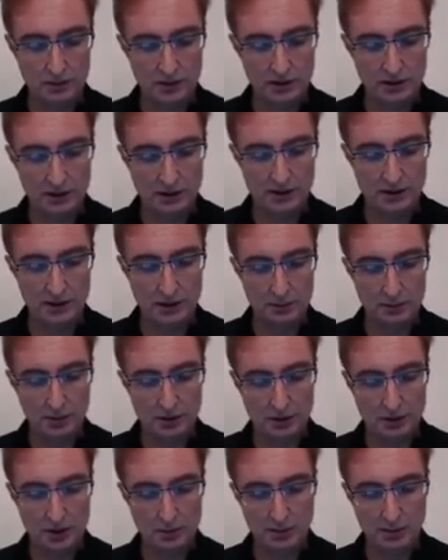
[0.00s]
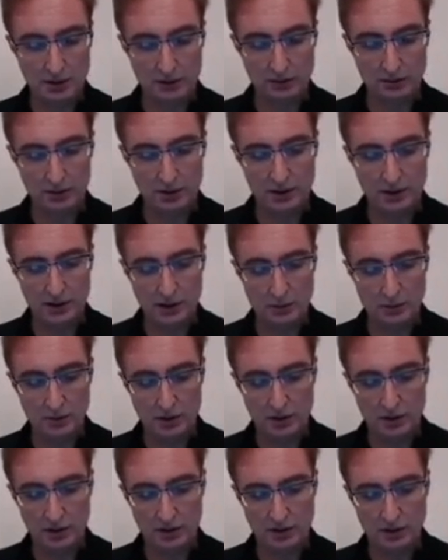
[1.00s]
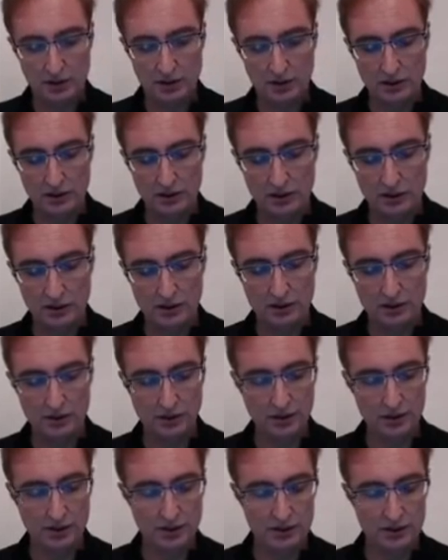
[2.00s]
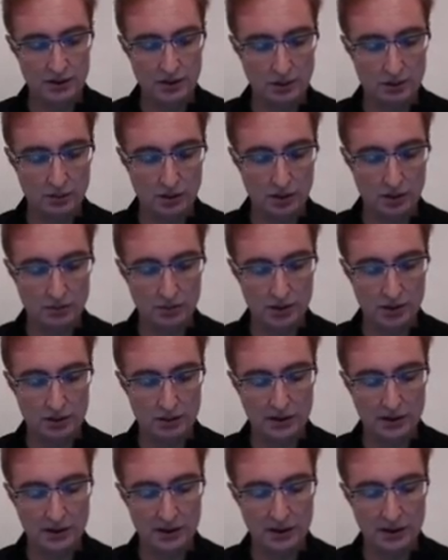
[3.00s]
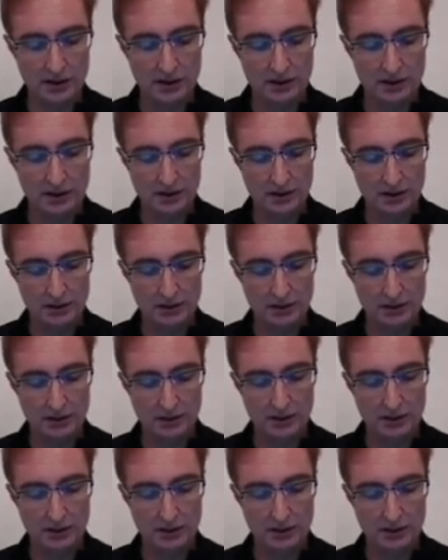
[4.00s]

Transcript: Send a separate copy through the network. You can see where I'm going here.